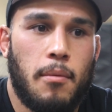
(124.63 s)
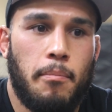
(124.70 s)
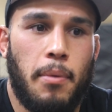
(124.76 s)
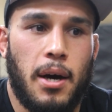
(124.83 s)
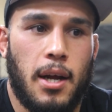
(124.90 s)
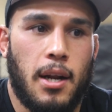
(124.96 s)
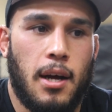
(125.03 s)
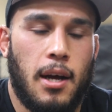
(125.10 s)

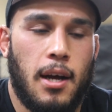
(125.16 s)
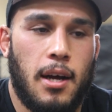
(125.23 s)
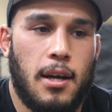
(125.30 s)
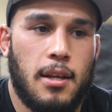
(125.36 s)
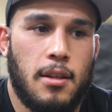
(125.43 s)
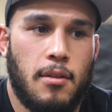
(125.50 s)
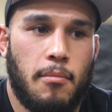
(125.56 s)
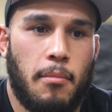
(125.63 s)
But
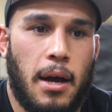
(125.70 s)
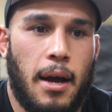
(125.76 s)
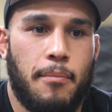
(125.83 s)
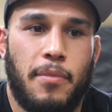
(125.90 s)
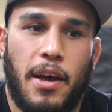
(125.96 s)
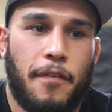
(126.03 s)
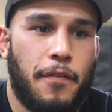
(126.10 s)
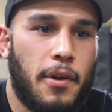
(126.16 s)
I
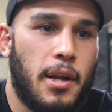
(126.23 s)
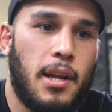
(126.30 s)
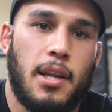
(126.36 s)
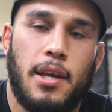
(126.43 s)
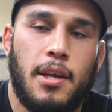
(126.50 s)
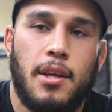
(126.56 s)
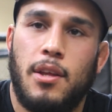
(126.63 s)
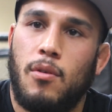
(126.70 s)

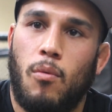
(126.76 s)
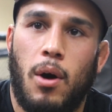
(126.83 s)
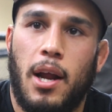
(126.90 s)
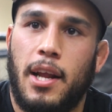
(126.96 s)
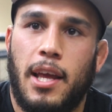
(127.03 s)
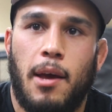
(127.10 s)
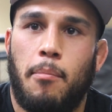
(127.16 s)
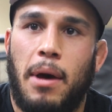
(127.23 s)
definitely
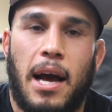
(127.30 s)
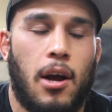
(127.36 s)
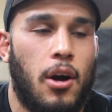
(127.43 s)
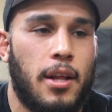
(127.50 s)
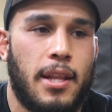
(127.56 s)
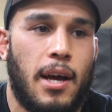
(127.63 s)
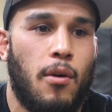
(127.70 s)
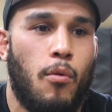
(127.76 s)
want to get back
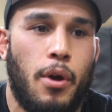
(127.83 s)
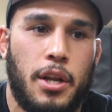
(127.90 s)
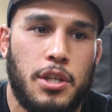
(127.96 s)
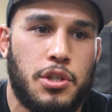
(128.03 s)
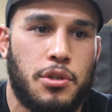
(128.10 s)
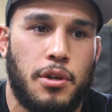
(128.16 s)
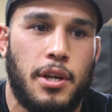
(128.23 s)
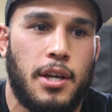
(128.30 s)
on that winning
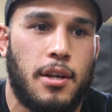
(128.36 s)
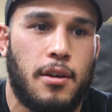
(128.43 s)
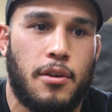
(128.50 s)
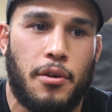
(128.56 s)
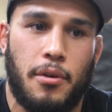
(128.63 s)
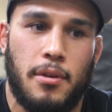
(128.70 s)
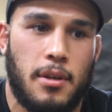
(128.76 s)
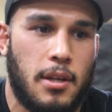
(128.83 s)
streak,
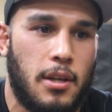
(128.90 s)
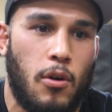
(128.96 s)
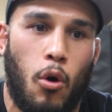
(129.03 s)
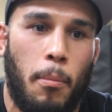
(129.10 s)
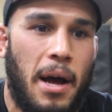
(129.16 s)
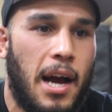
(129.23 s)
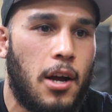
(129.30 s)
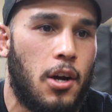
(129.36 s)

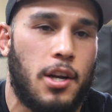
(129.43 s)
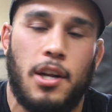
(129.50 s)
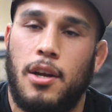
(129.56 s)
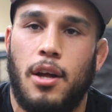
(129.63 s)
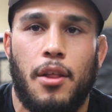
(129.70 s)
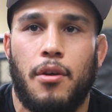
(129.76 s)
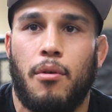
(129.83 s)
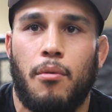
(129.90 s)
go back on
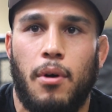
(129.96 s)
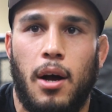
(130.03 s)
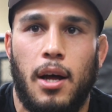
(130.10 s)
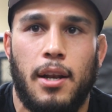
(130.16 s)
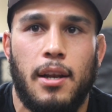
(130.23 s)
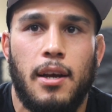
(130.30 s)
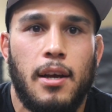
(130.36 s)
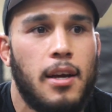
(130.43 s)
another
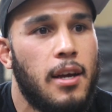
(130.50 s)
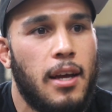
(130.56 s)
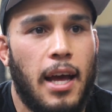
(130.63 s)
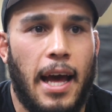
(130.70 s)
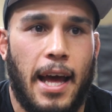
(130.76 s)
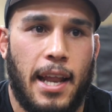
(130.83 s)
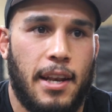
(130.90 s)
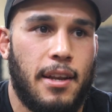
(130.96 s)
run,
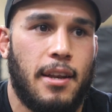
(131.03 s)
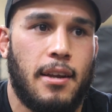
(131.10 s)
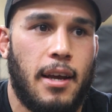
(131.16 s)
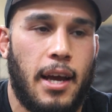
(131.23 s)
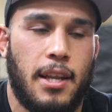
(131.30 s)
and